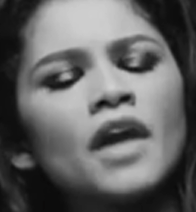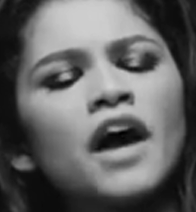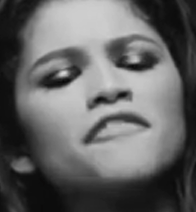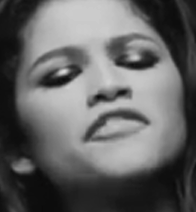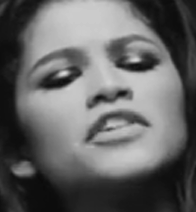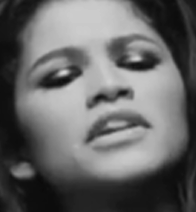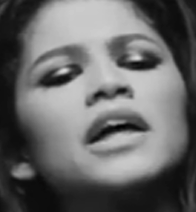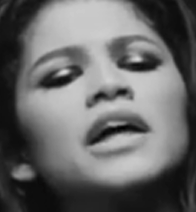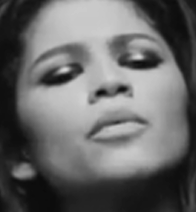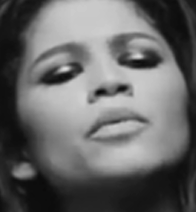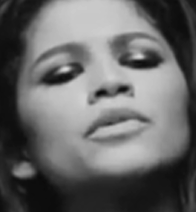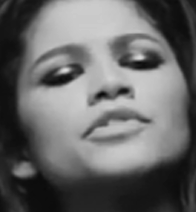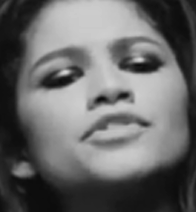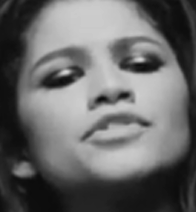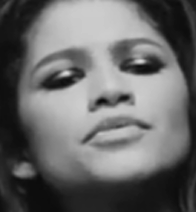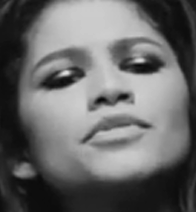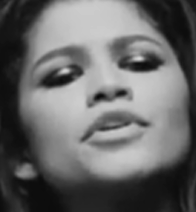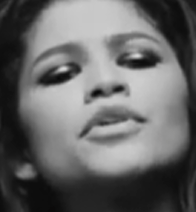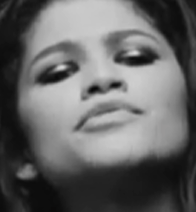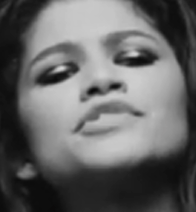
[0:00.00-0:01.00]
I feel like
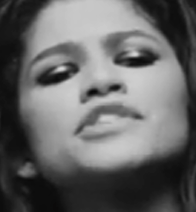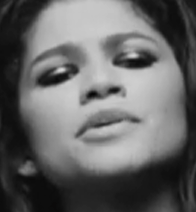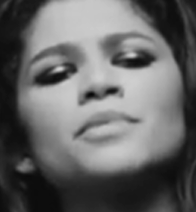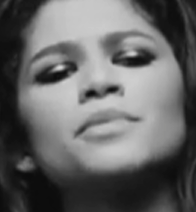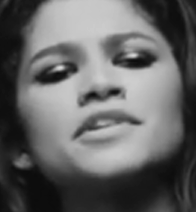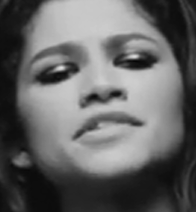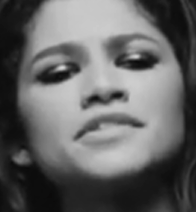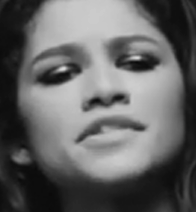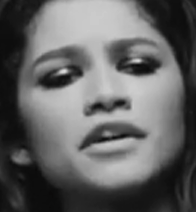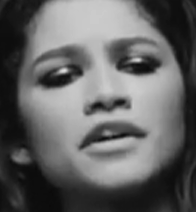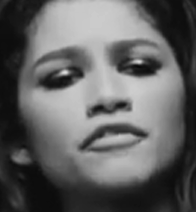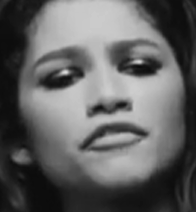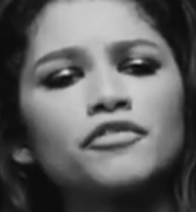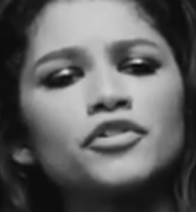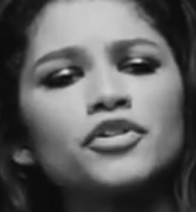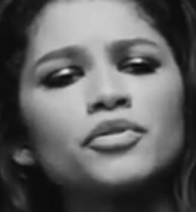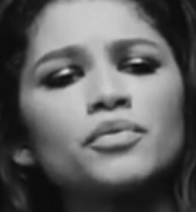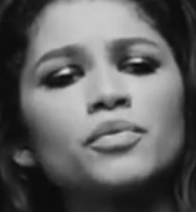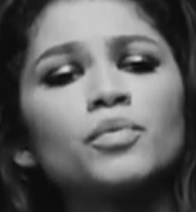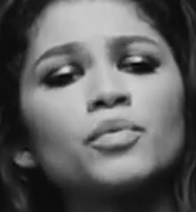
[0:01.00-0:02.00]
once you know someone is there
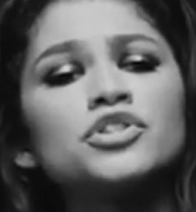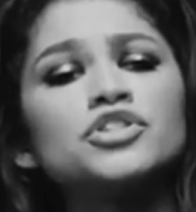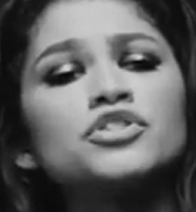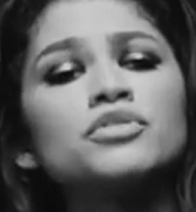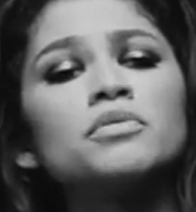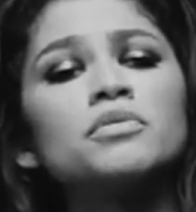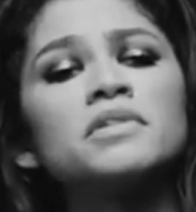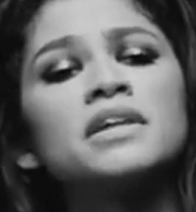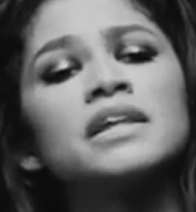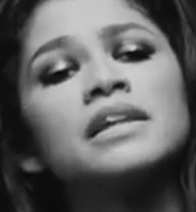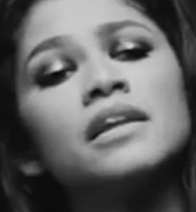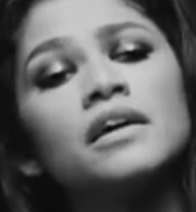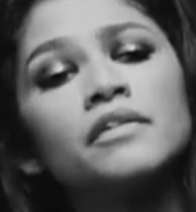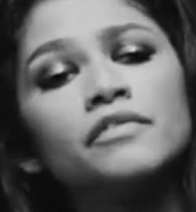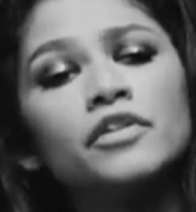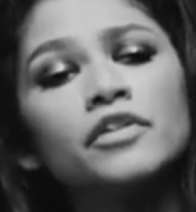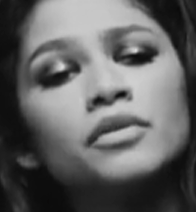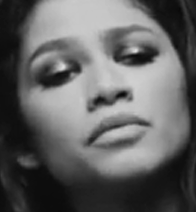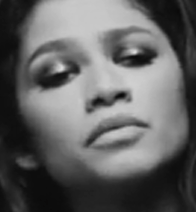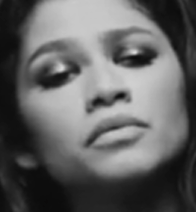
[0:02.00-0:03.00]
for you and once you know they
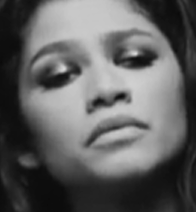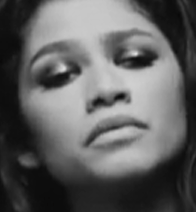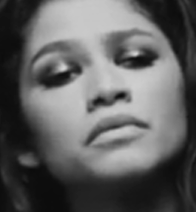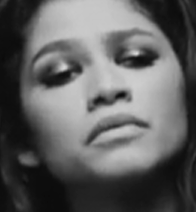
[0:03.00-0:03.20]
love you,